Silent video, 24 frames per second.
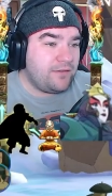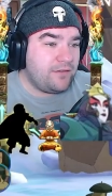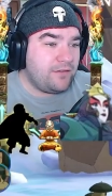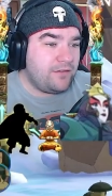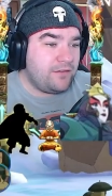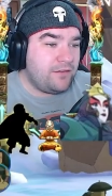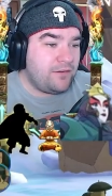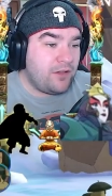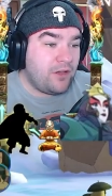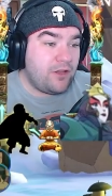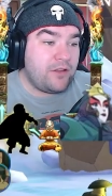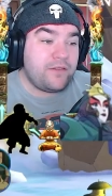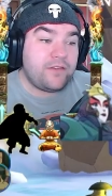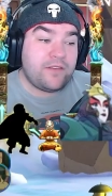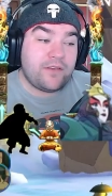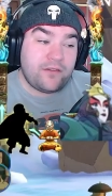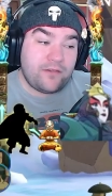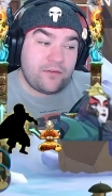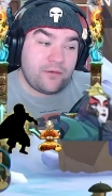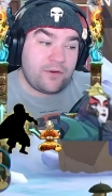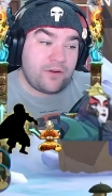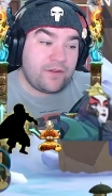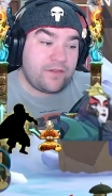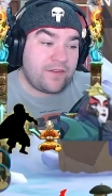No, he's going
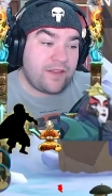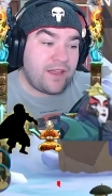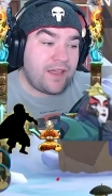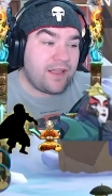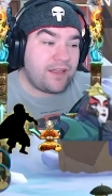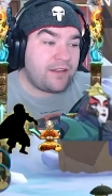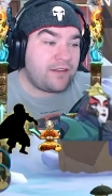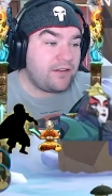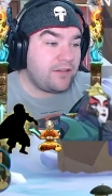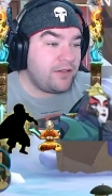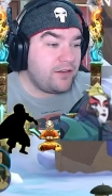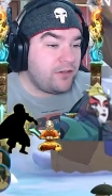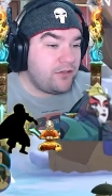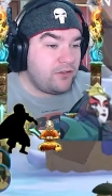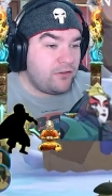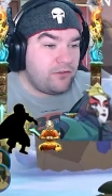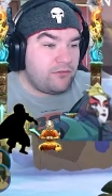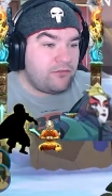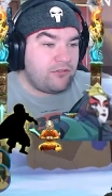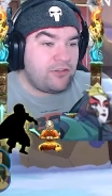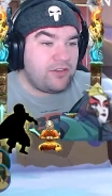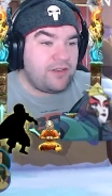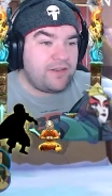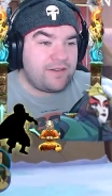to do an attack.
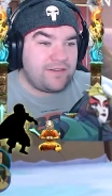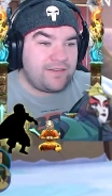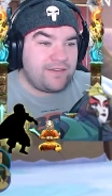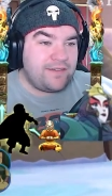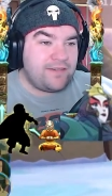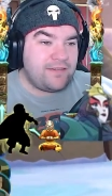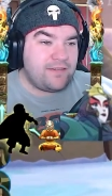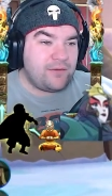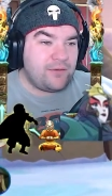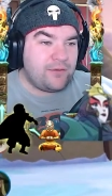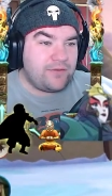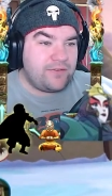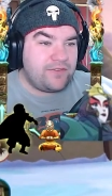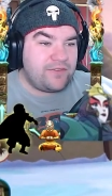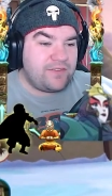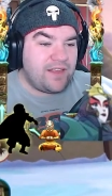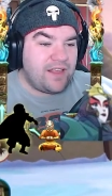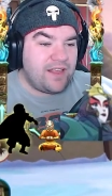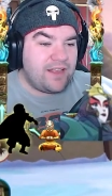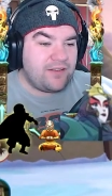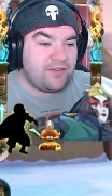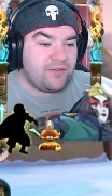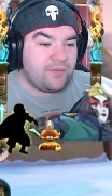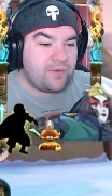Usually he does his little
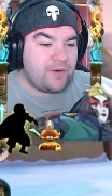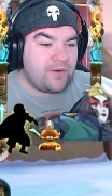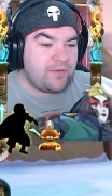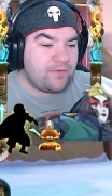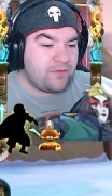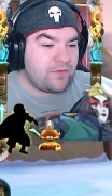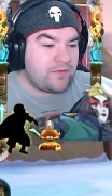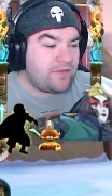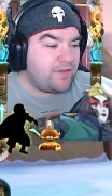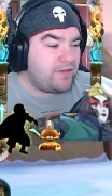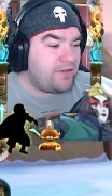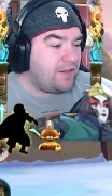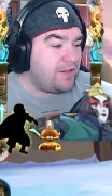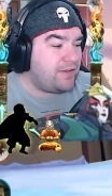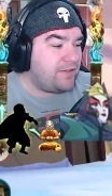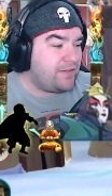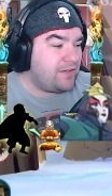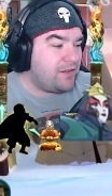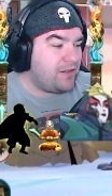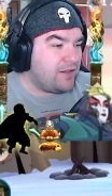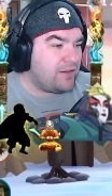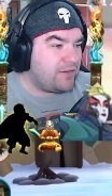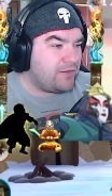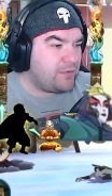stance whenever he's
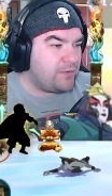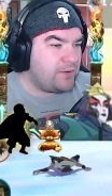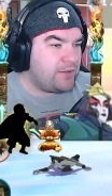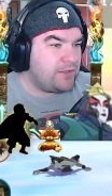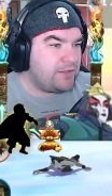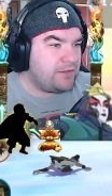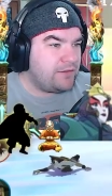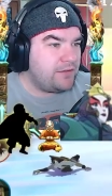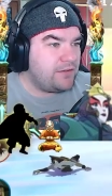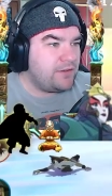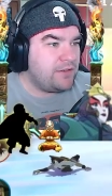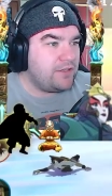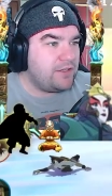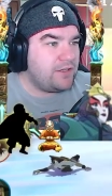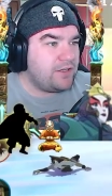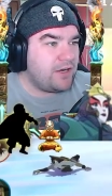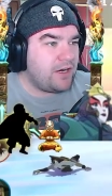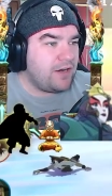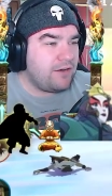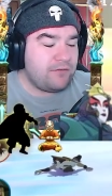the last one. I've